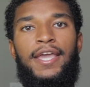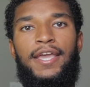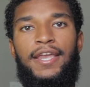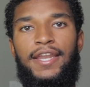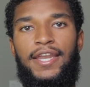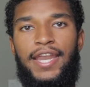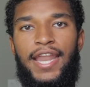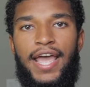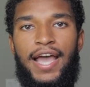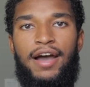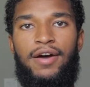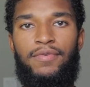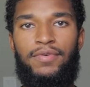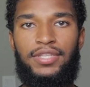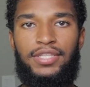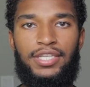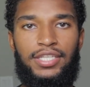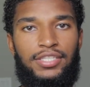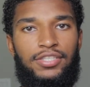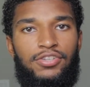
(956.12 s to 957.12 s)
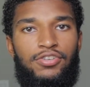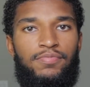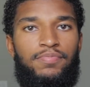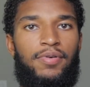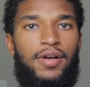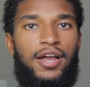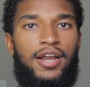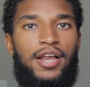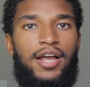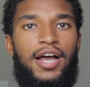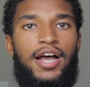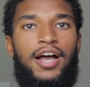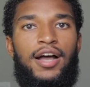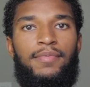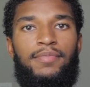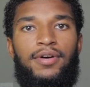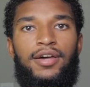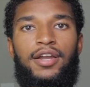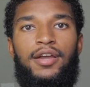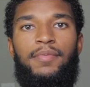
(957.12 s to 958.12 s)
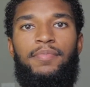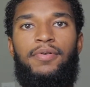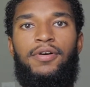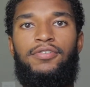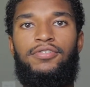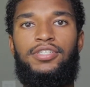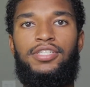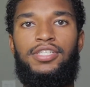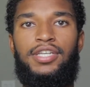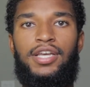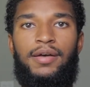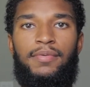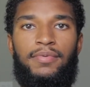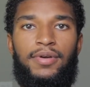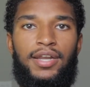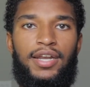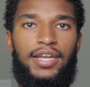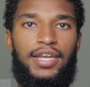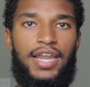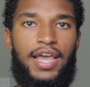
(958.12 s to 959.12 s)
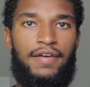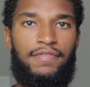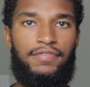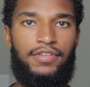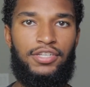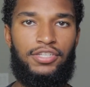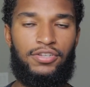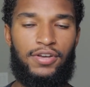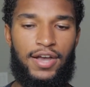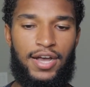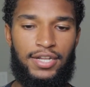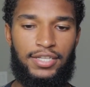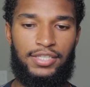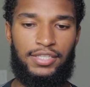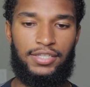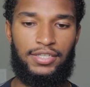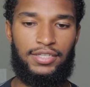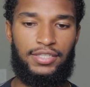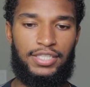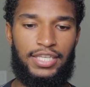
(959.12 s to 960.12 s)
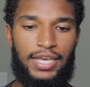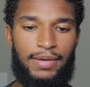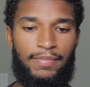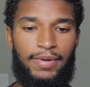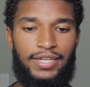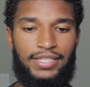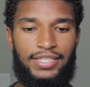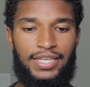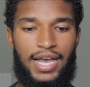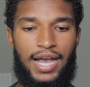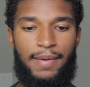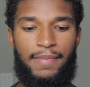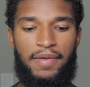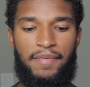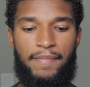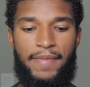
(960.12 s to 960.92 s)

now with this new product, how I'm gonna approach it, I'm gonna definitely try to take my time and